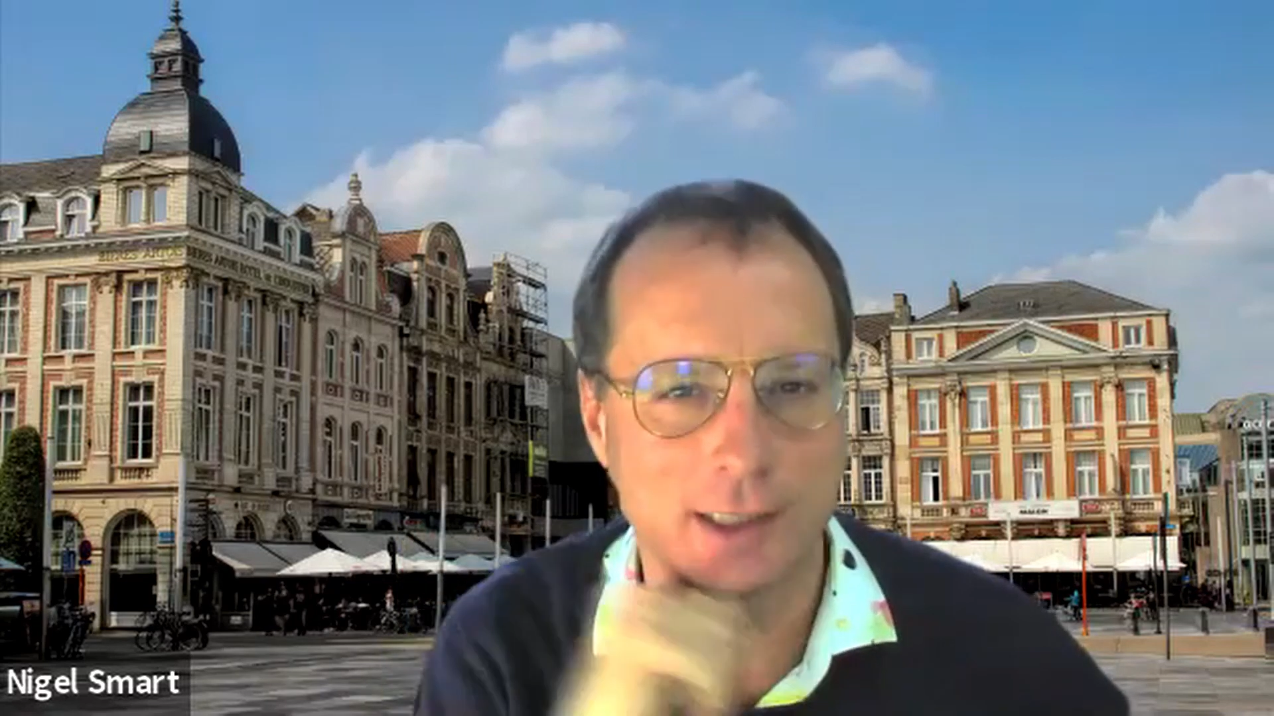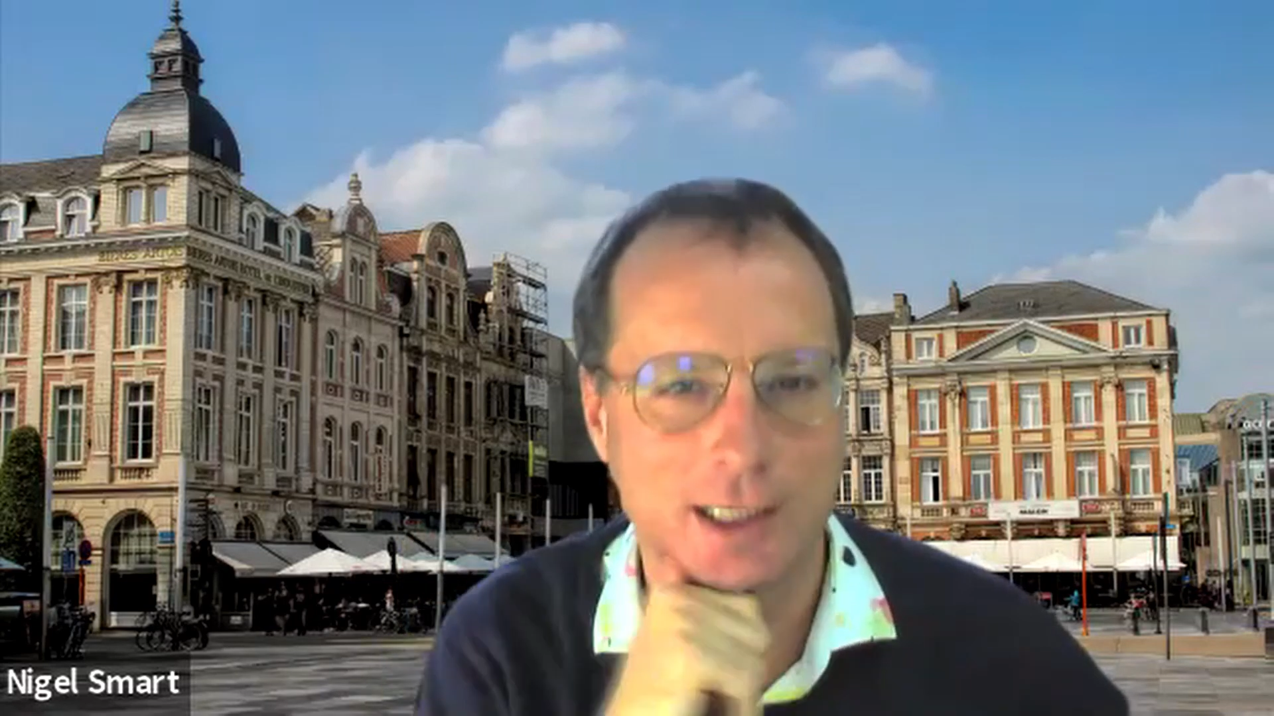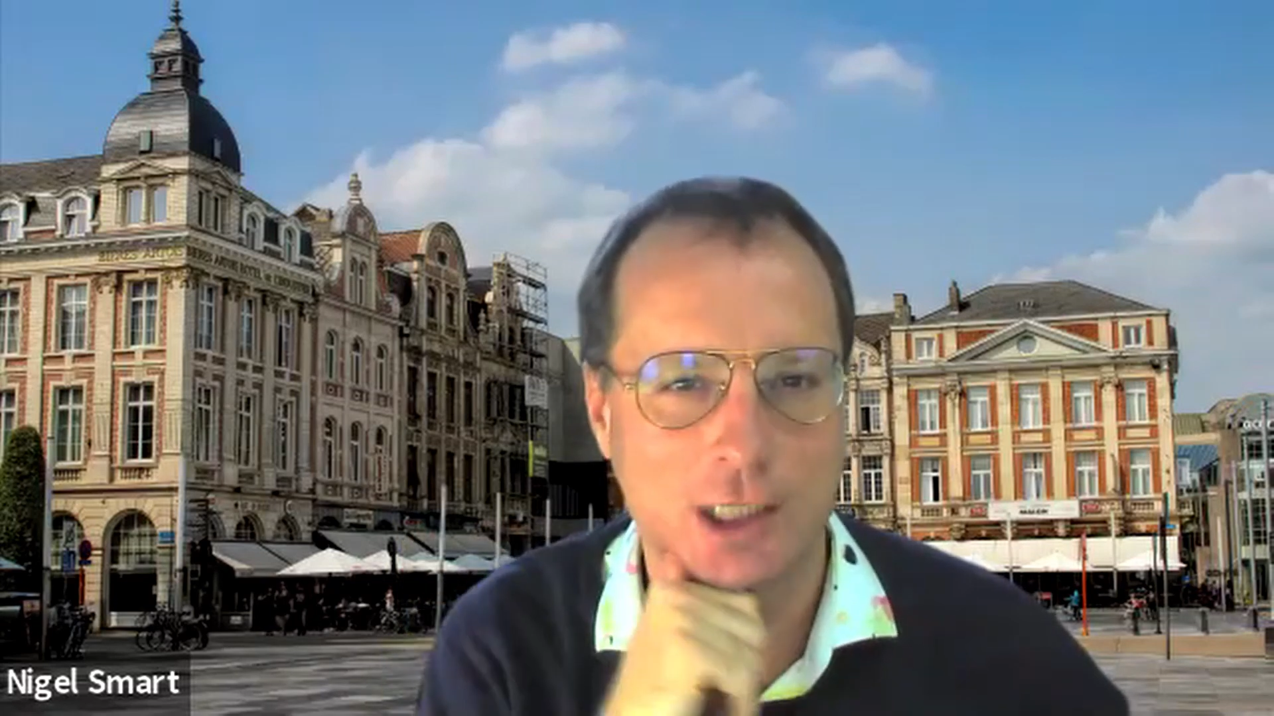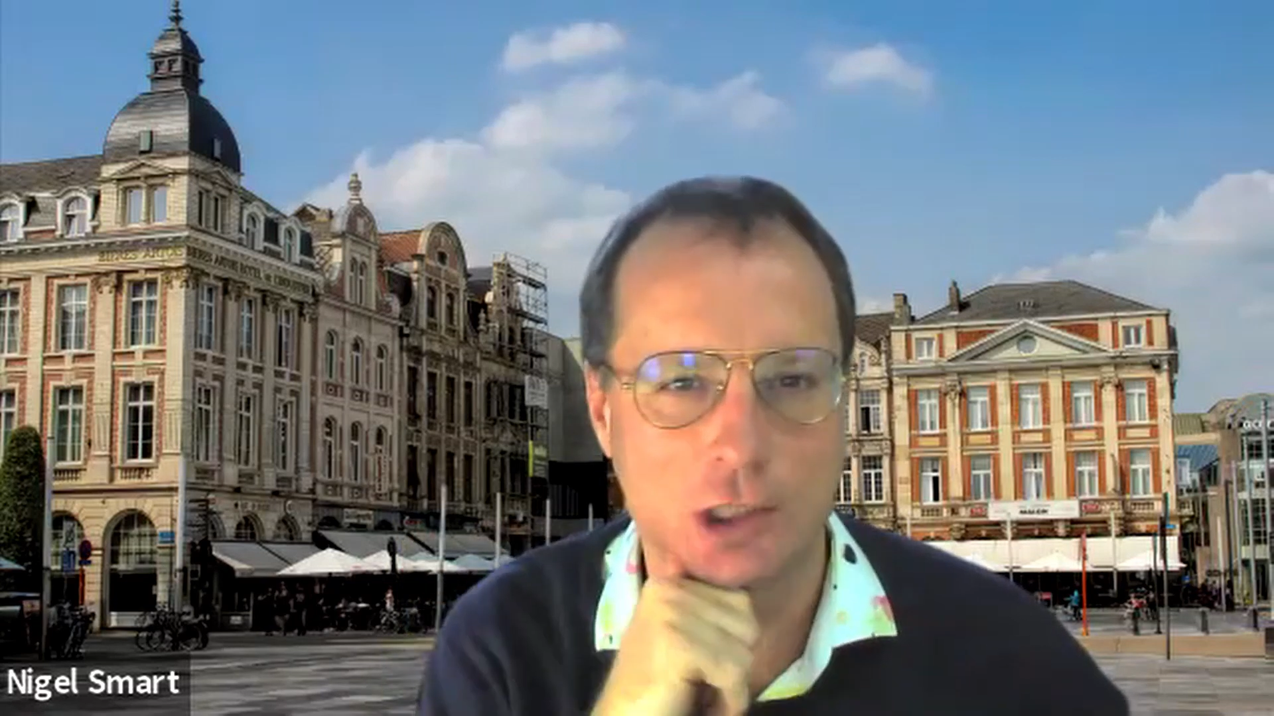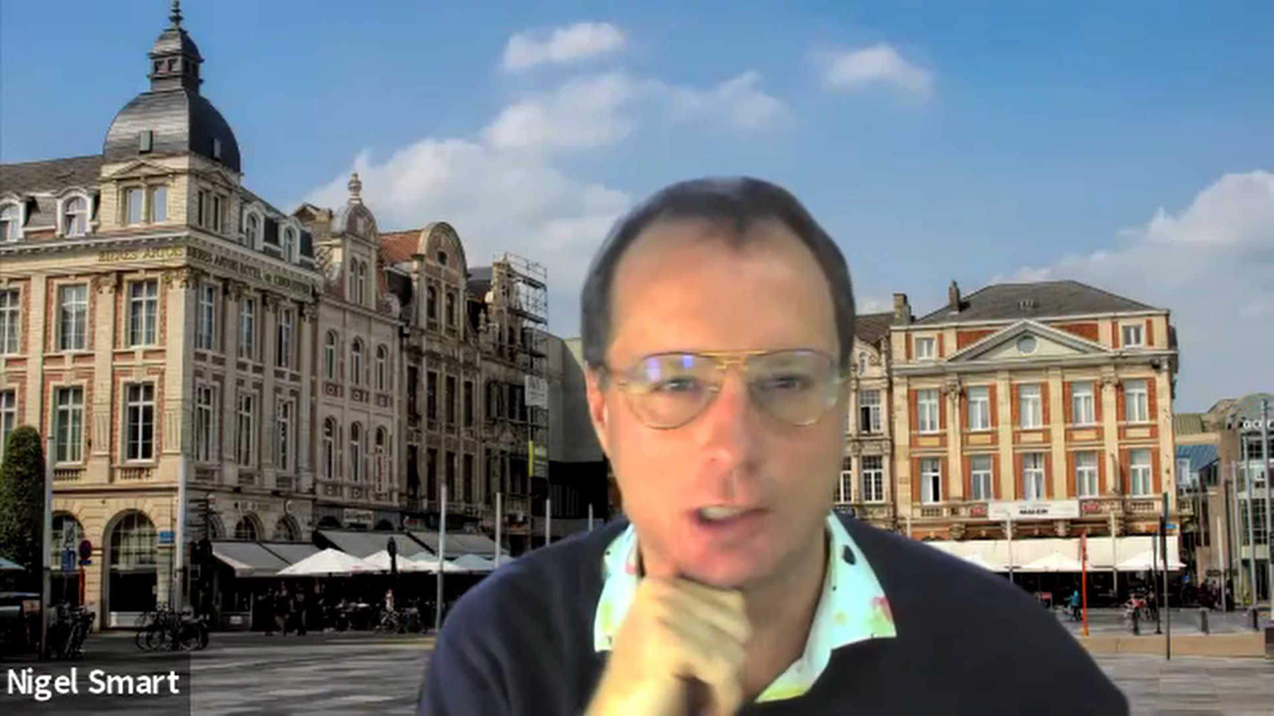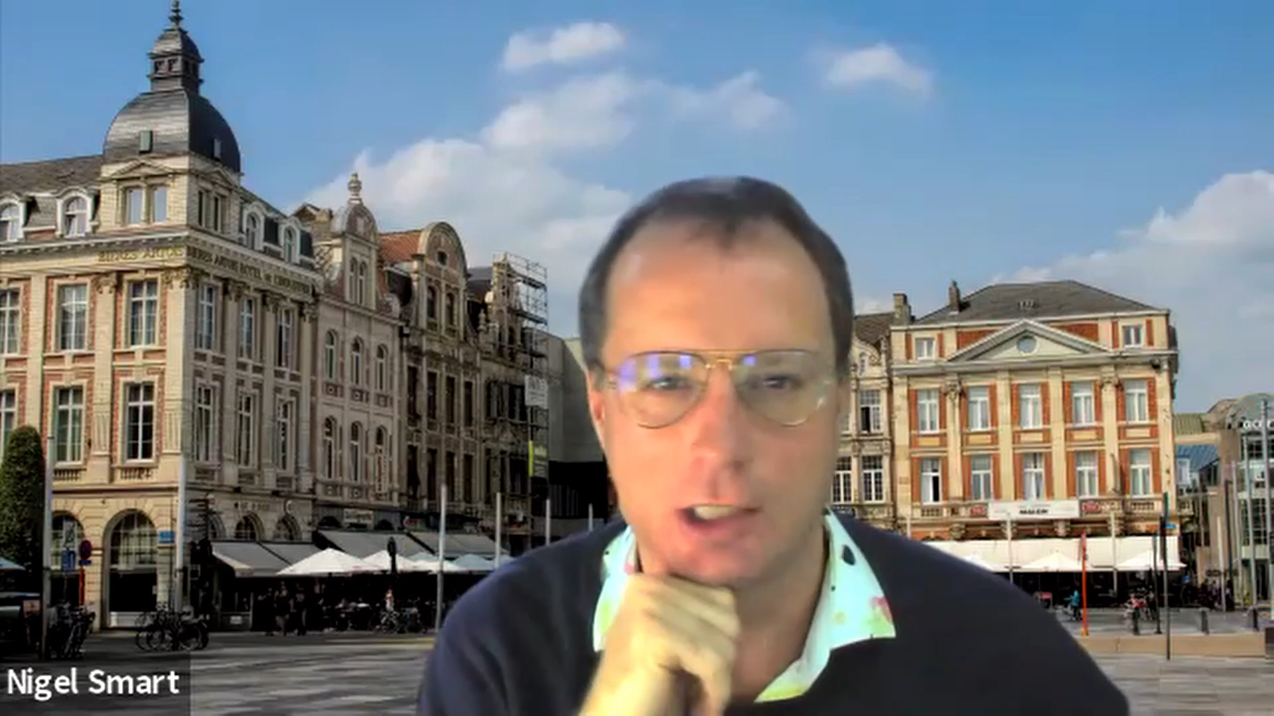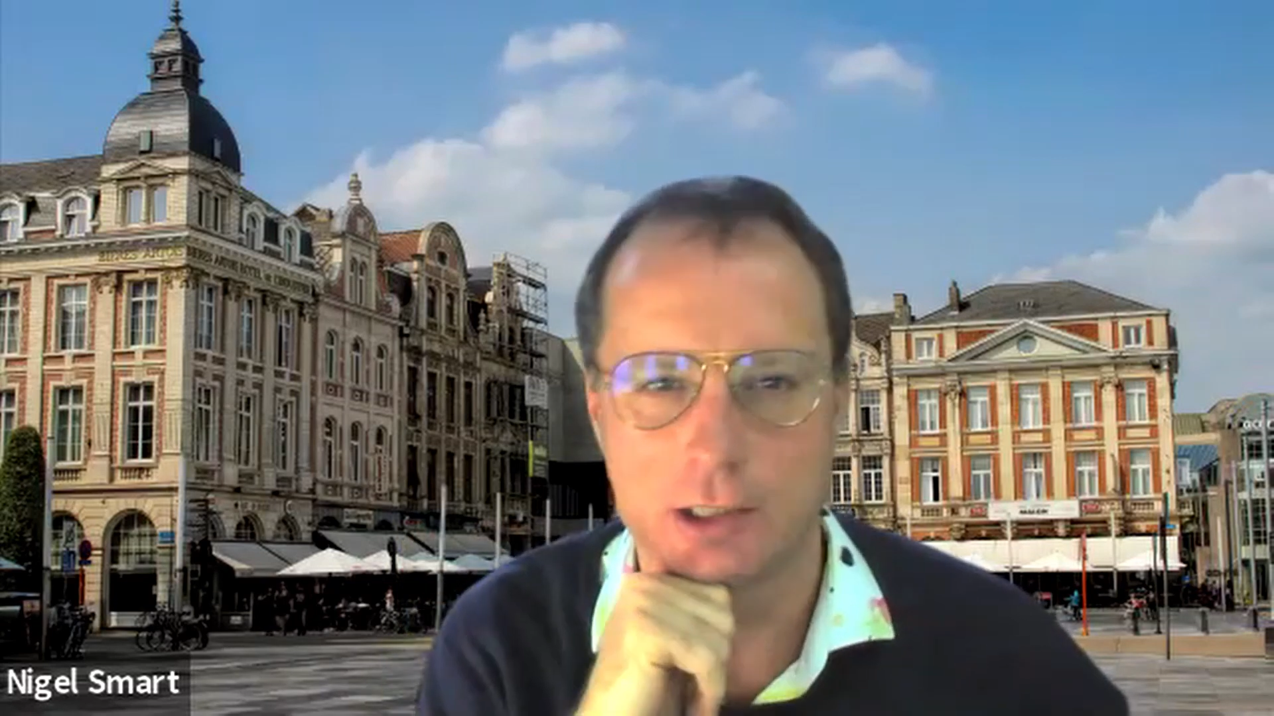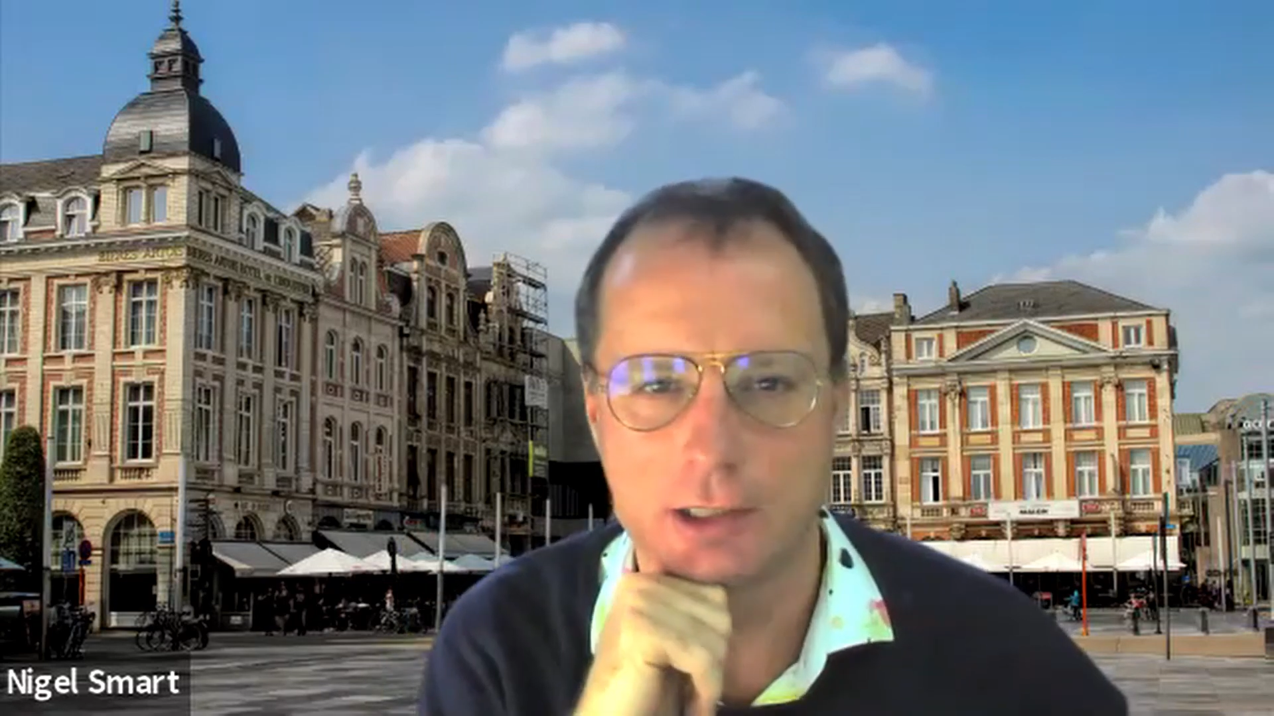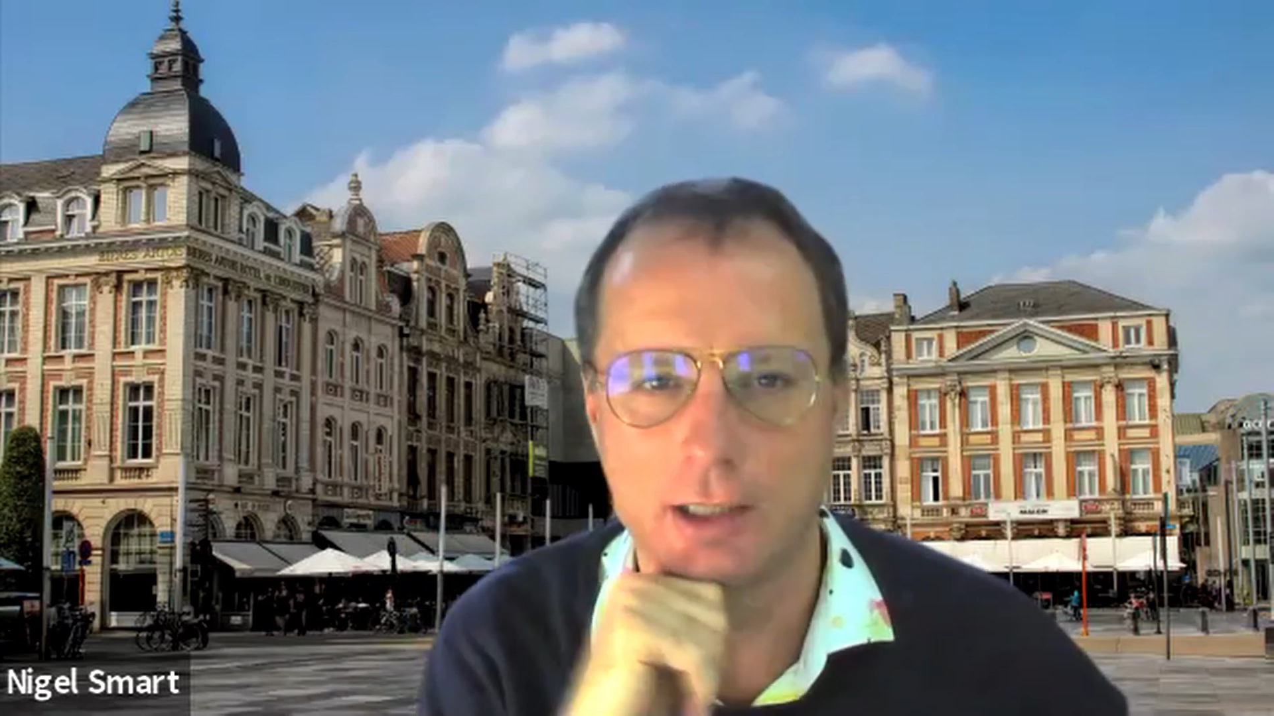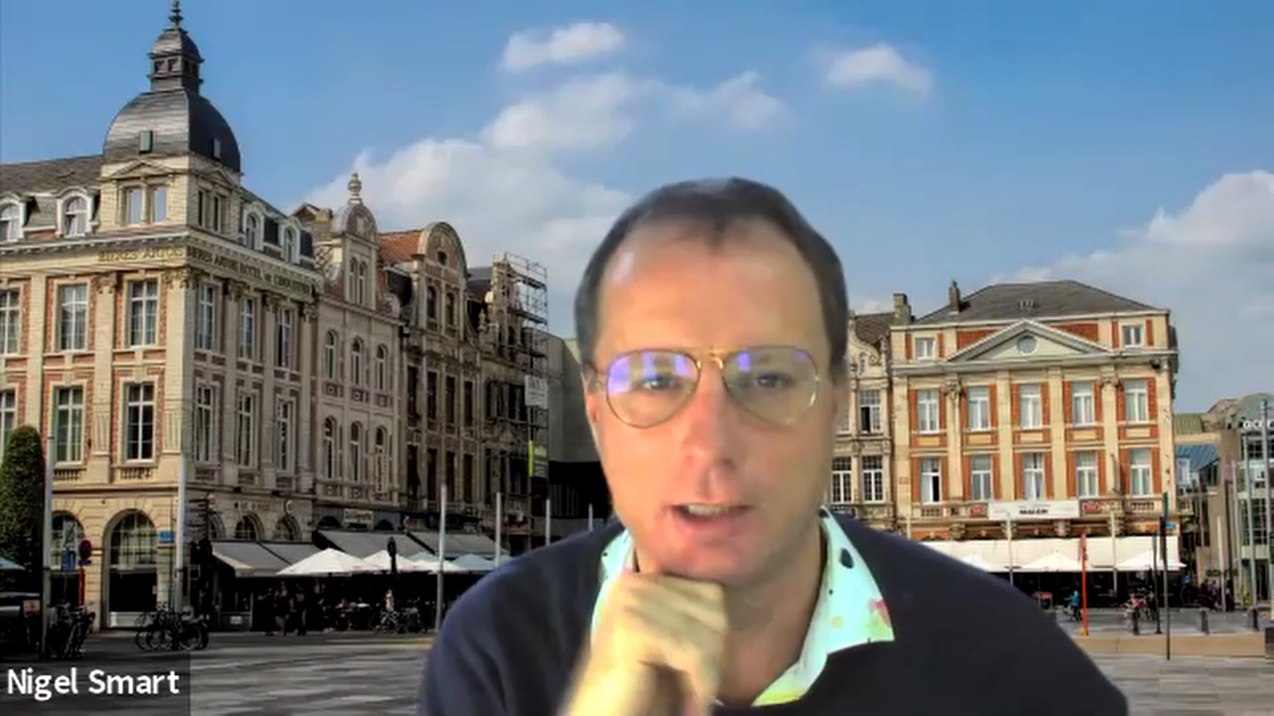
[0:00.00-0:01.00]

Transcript: agency asking that.